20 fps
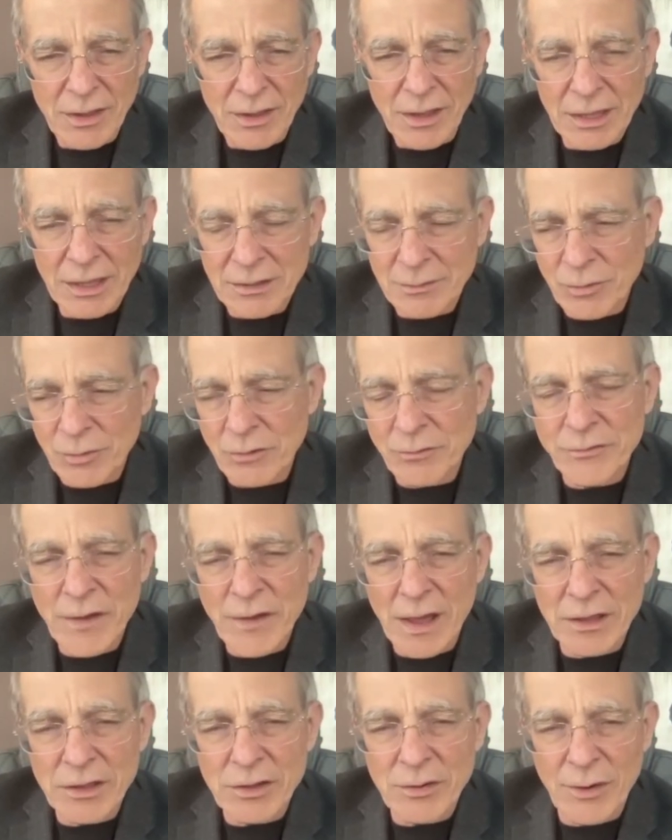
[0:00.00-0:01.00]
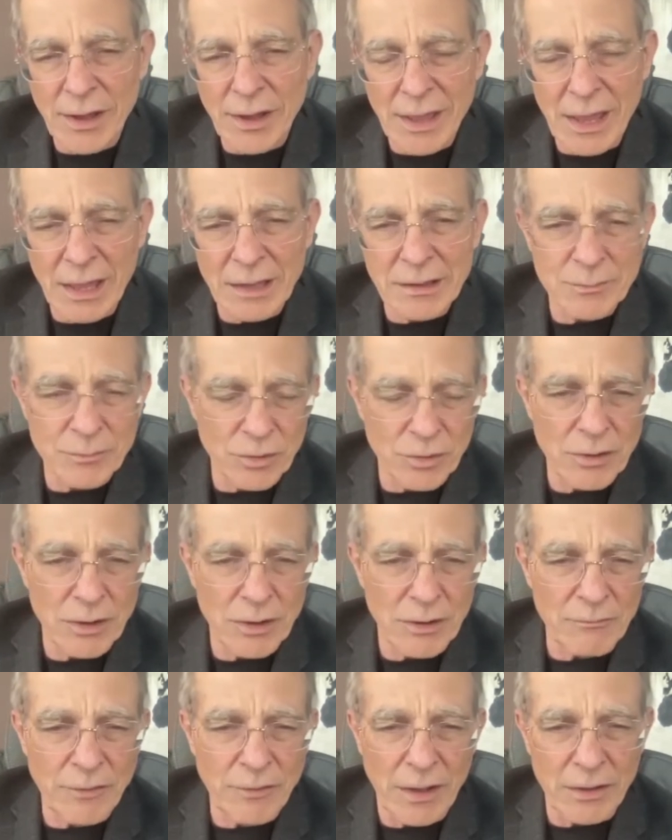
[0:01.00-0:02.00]
And the more value I add, the
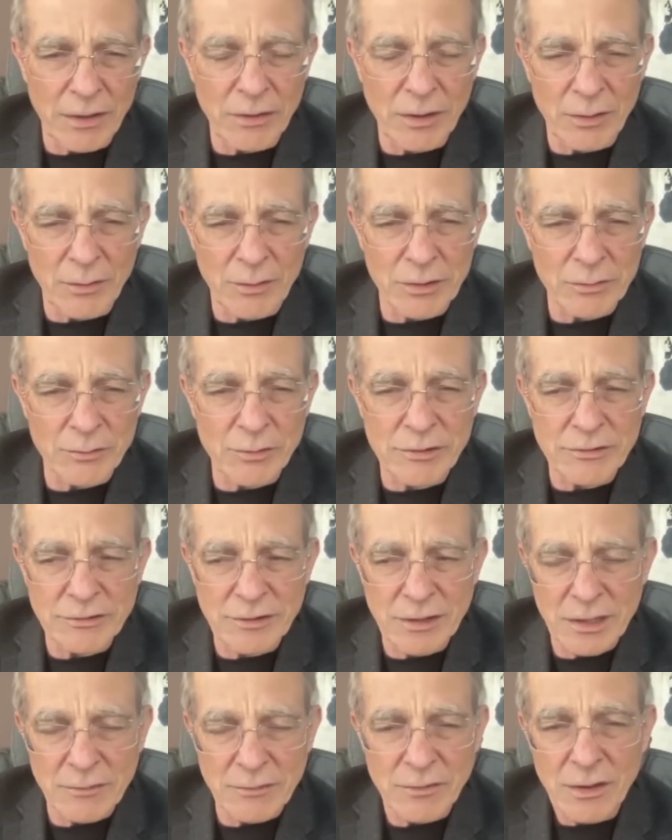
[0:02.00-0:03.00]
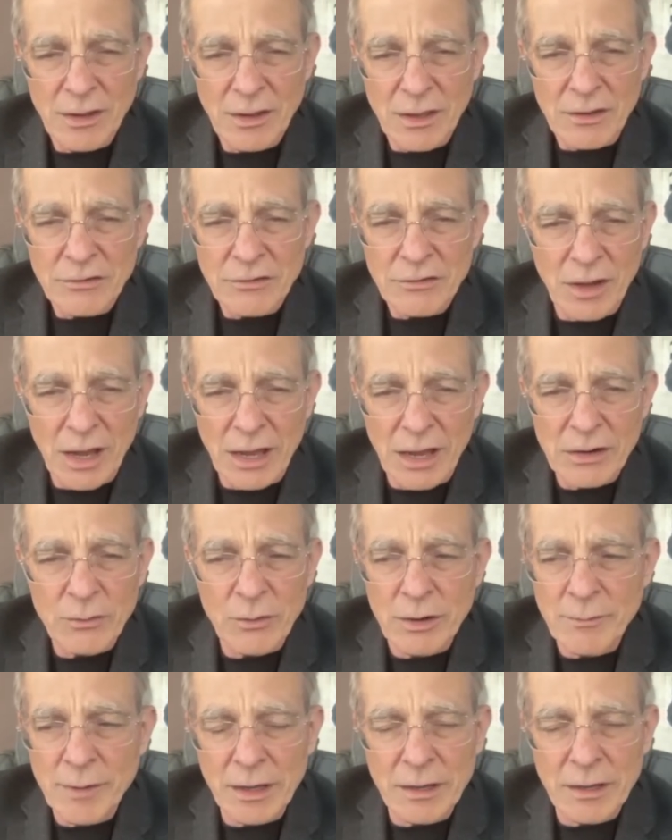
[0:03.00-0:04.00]
more value I want to receive. So I don't
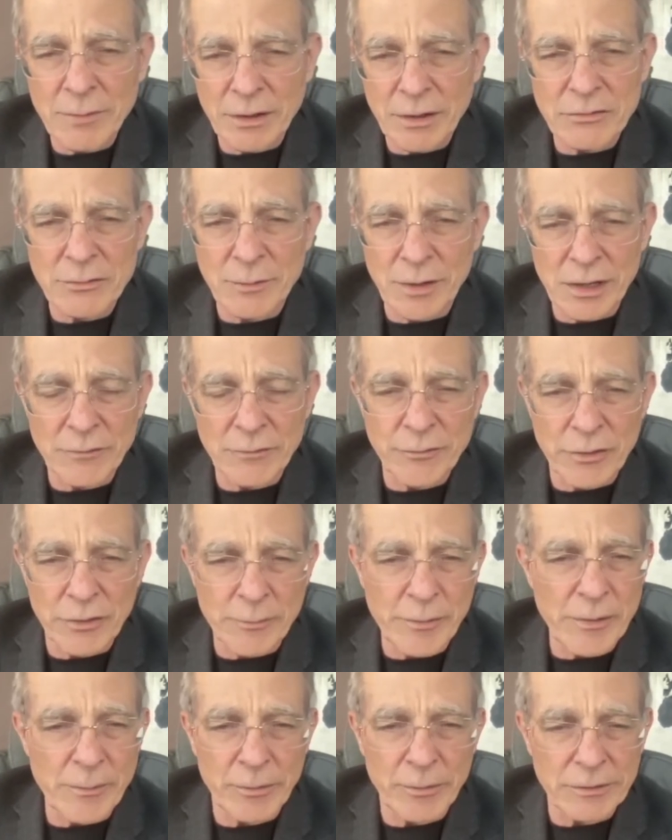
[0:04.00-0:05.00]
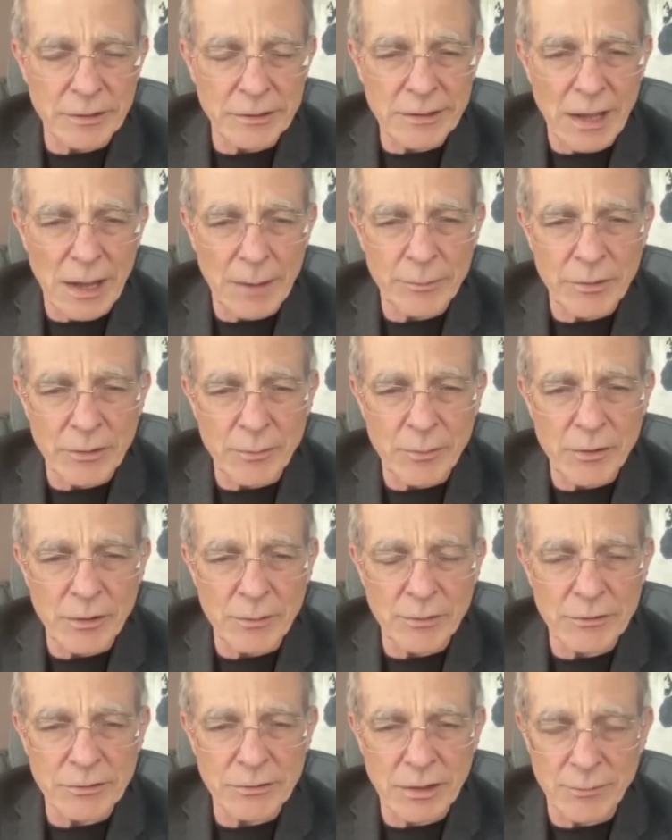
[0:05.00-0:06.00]
want to make a bunch of money for the people at the top of the
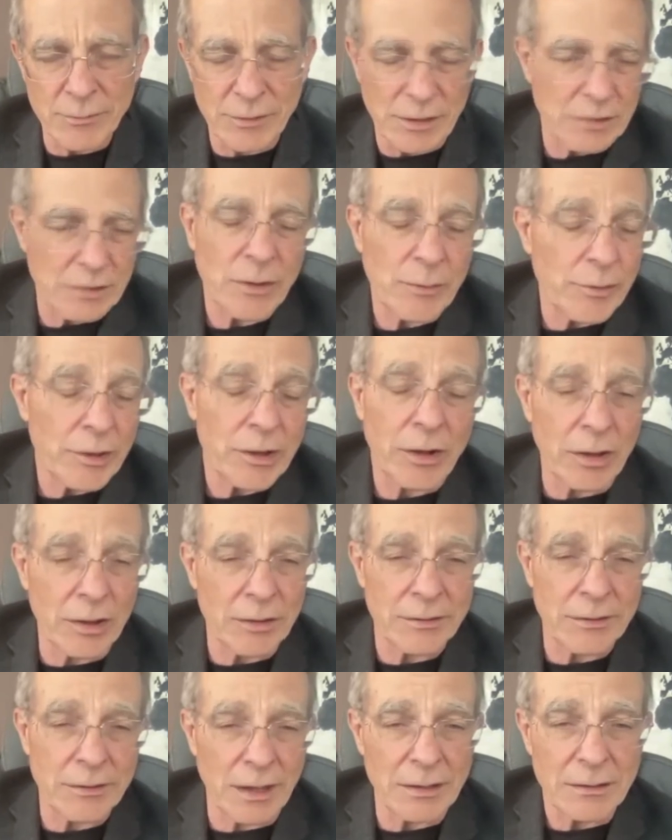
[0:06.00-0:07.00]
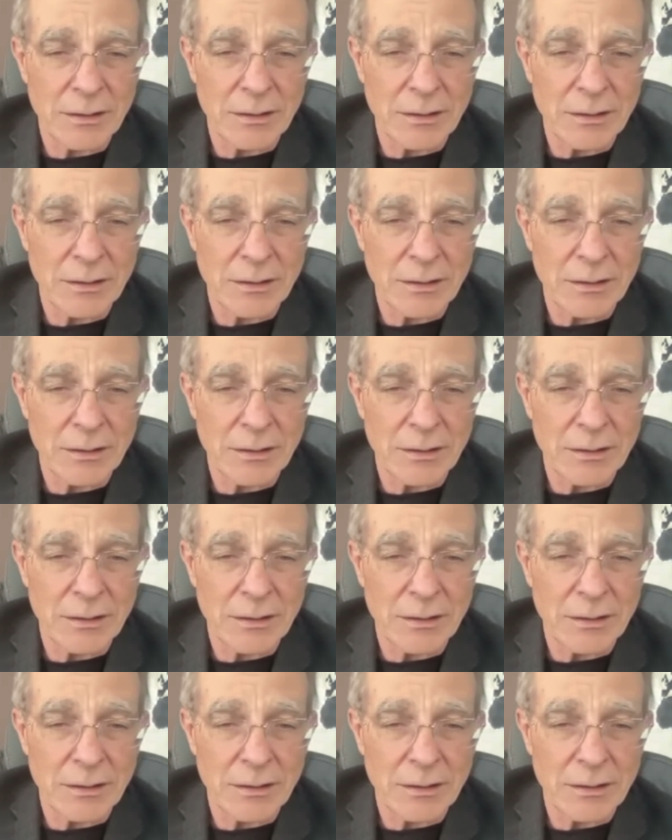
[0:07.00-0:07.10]
pyramid scheme. That's why we call it that.